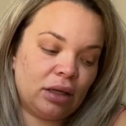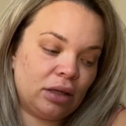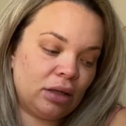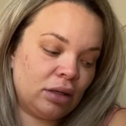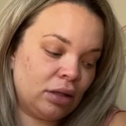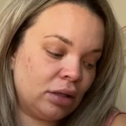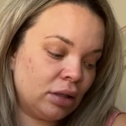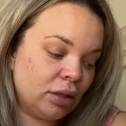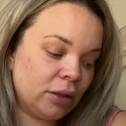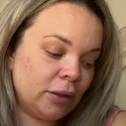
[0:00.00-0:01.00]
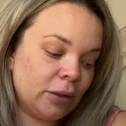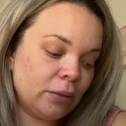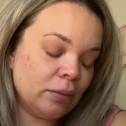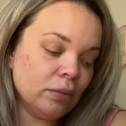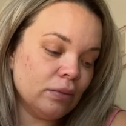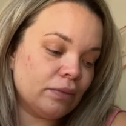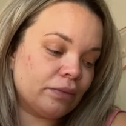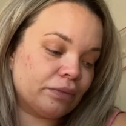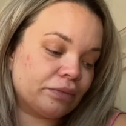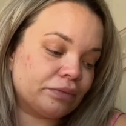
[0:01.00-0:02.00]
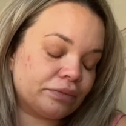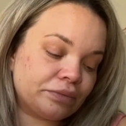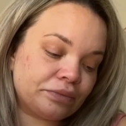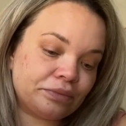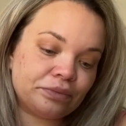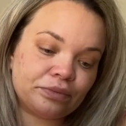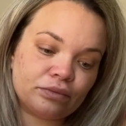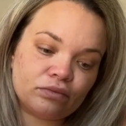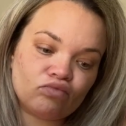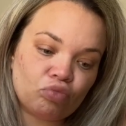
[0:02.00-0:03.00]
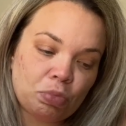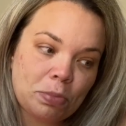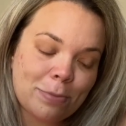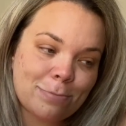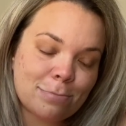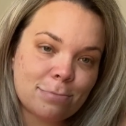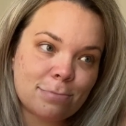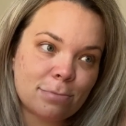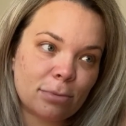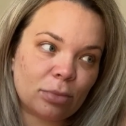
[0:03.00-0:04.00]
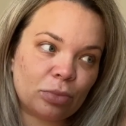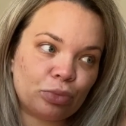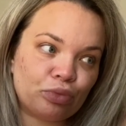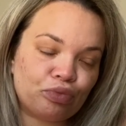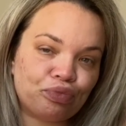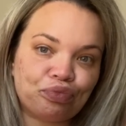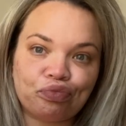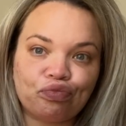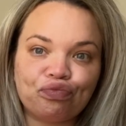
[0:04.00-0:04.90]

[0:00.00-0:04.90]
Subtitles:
[no speech]